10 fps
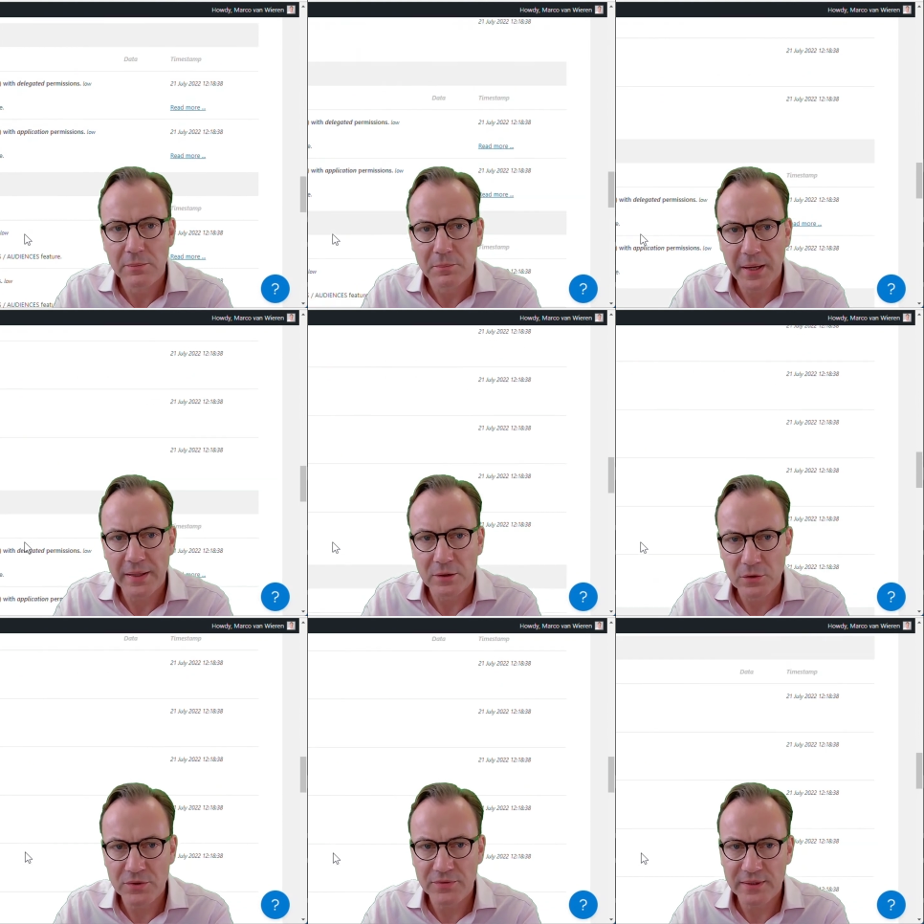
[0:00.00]
by the
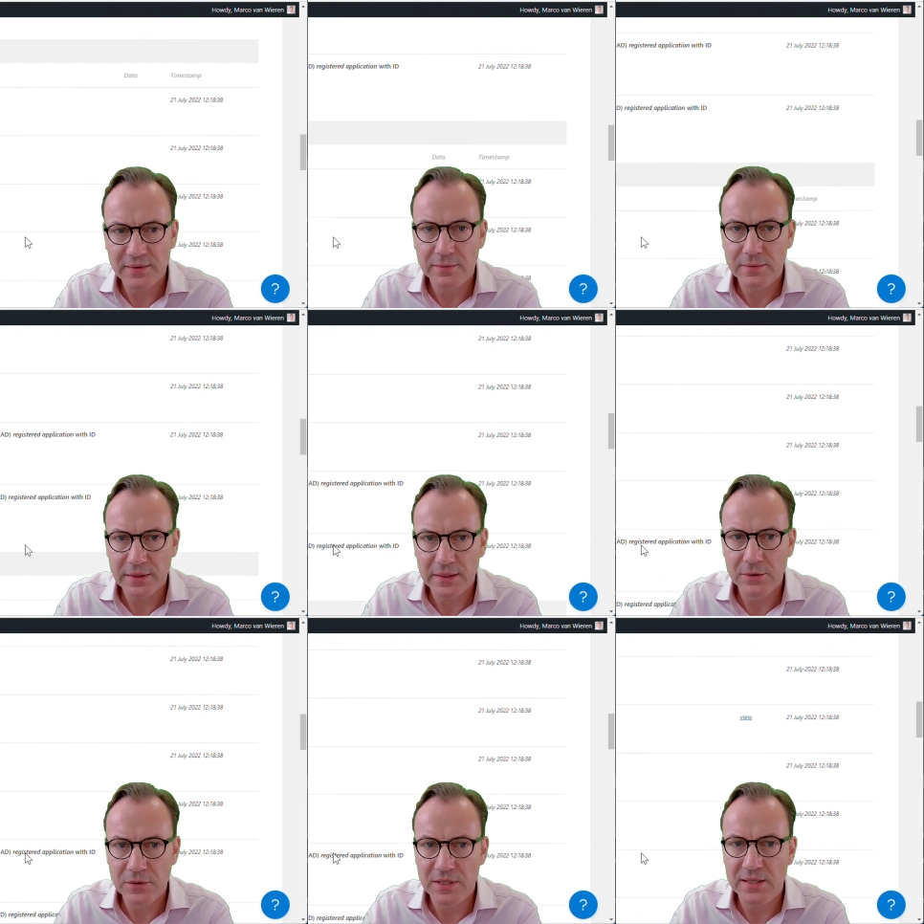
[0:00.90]
looks of it, it
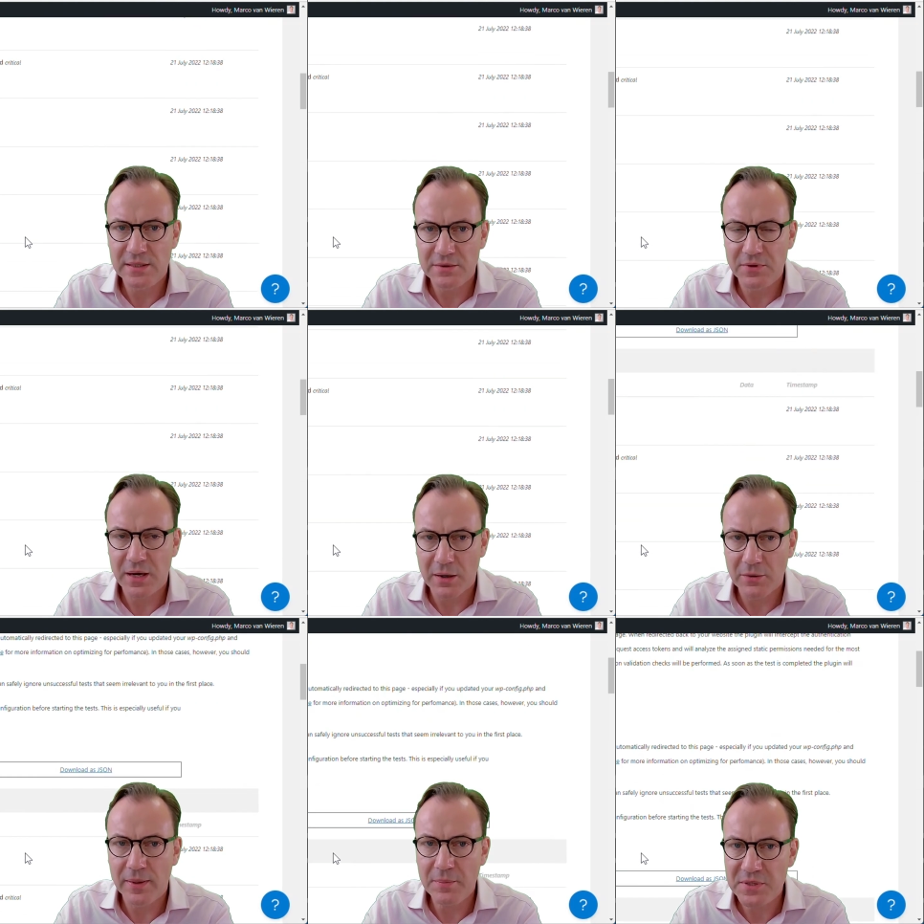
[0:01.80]
looks as if our
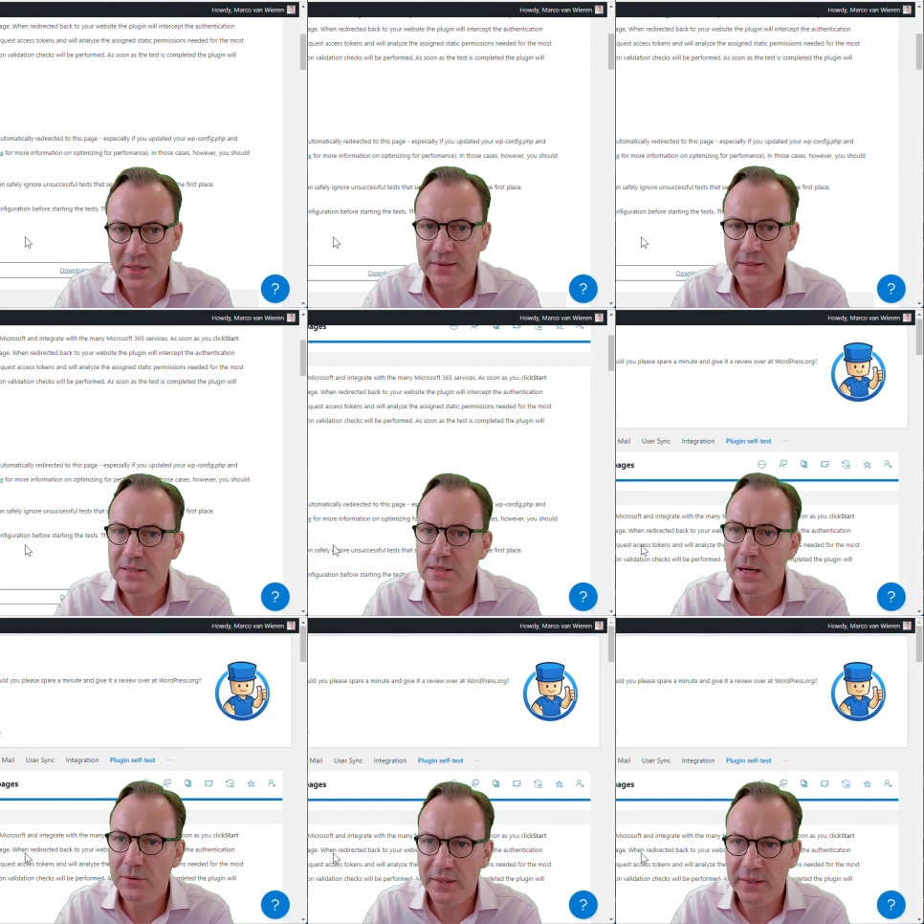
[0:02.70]
website is
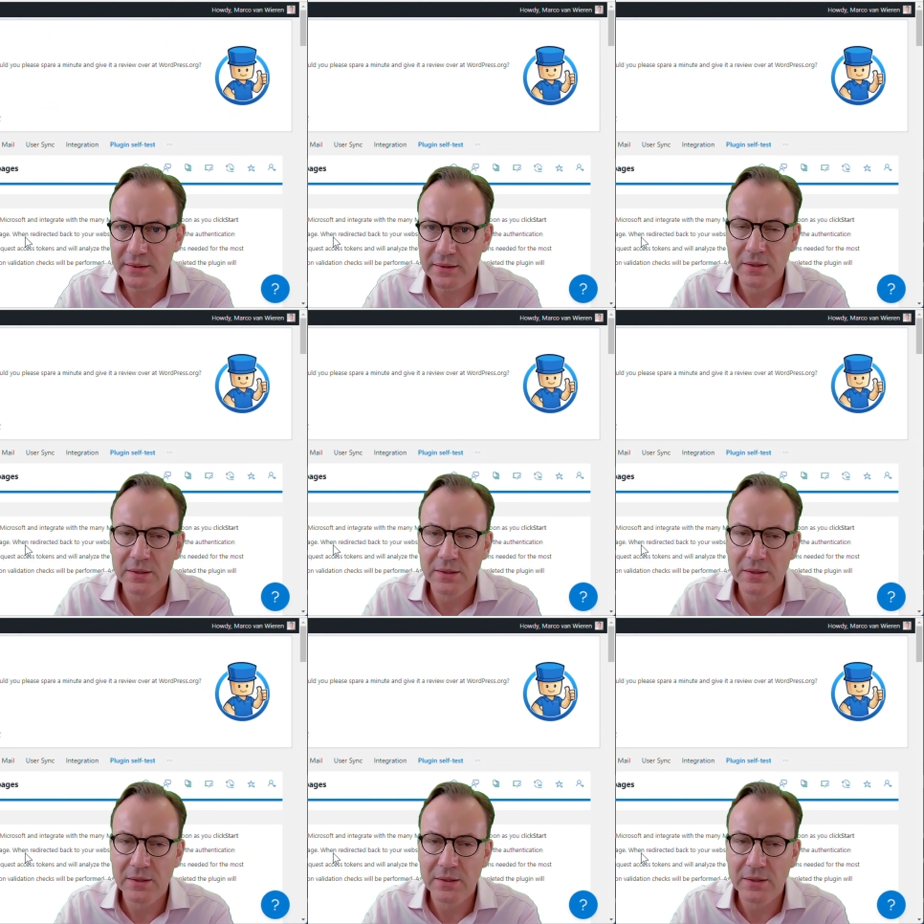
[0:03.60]
now ready